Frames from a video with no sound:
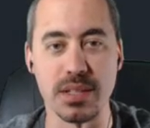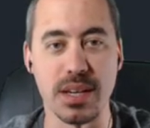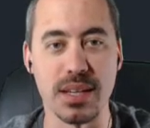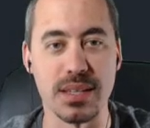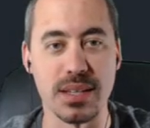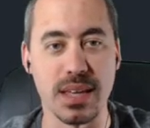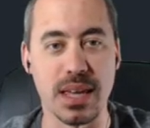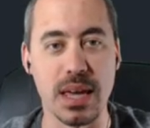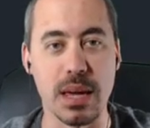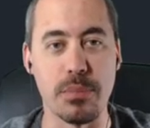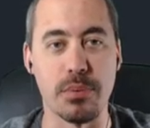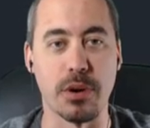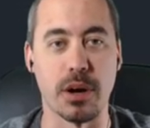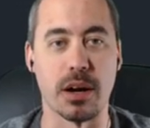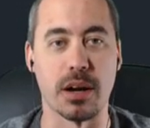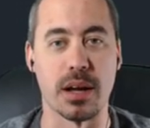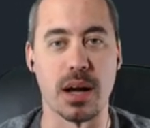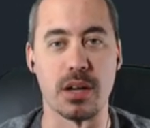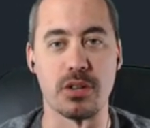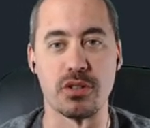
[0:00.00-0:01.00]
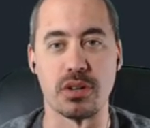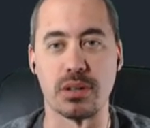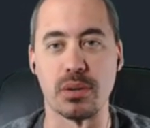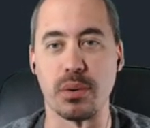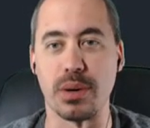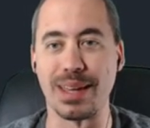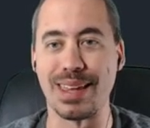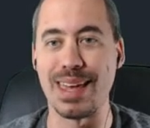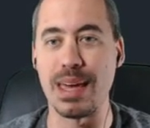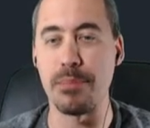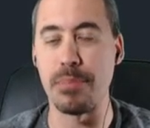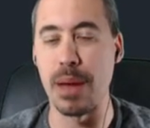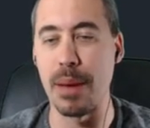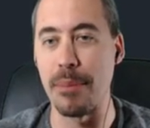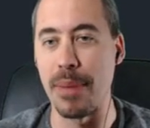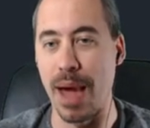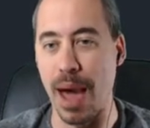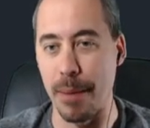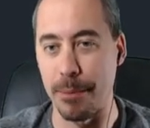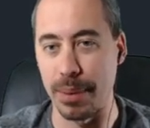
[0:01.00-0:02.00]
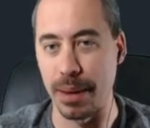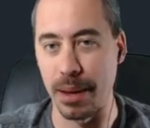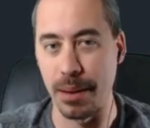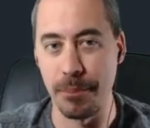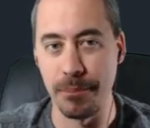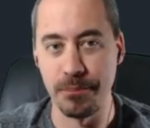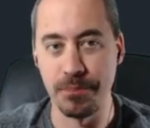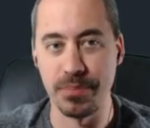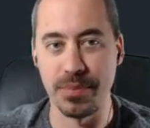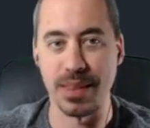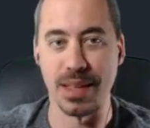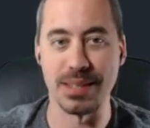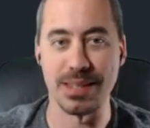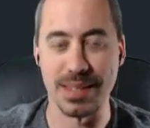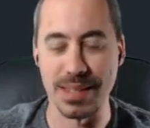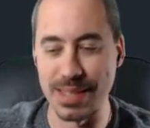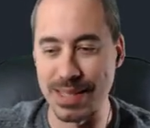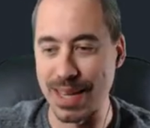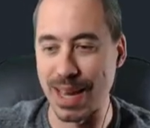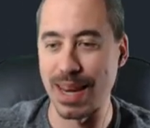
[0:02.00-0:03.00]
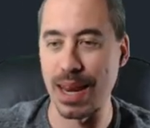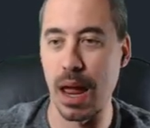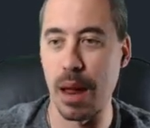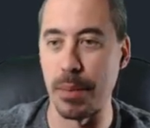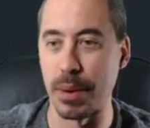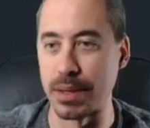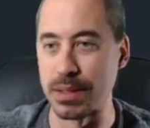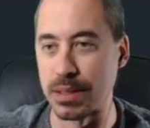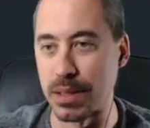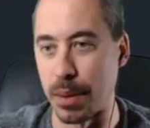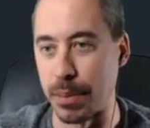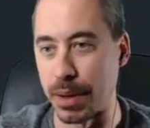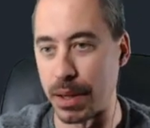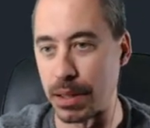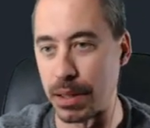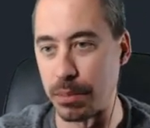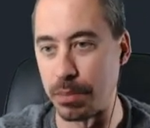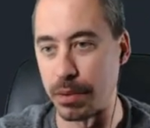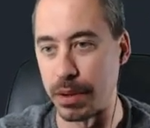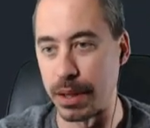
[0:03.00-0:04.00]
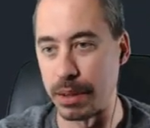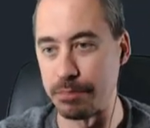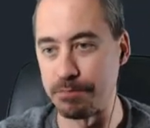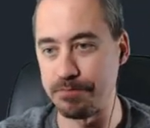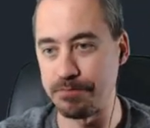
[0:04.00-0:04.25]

has a key player contract. I want to keep him happy. That's the dynamics coming into play.